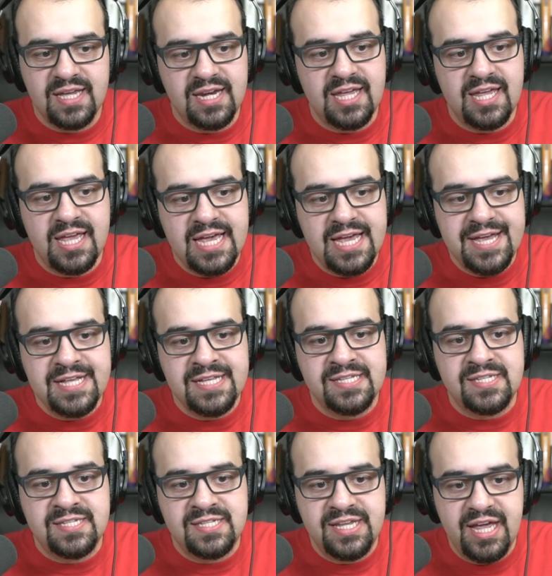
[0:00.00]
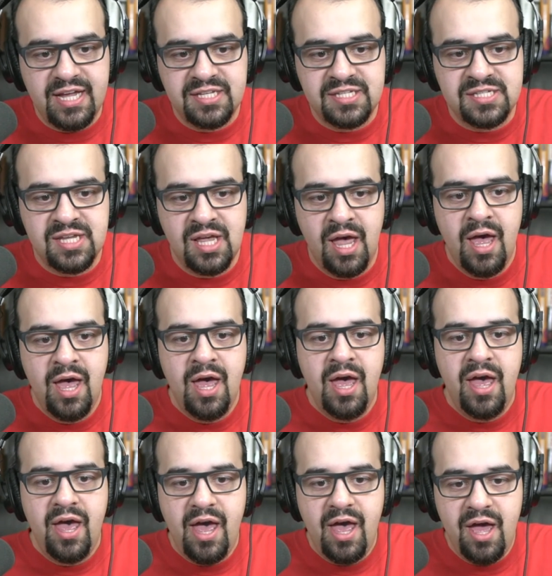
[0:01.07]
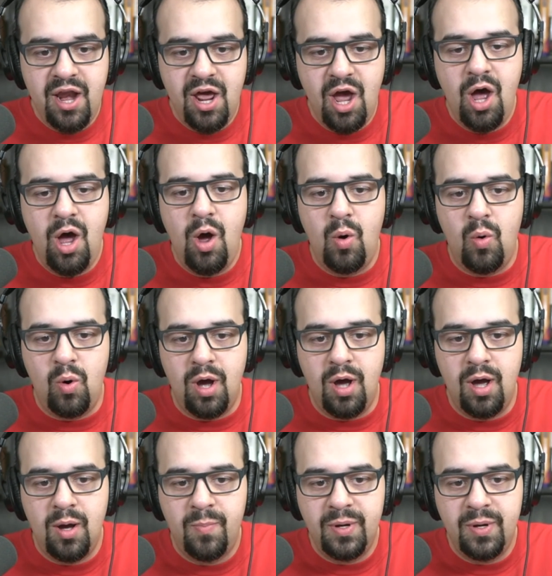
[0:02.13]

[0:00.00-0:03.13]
City is 6-0.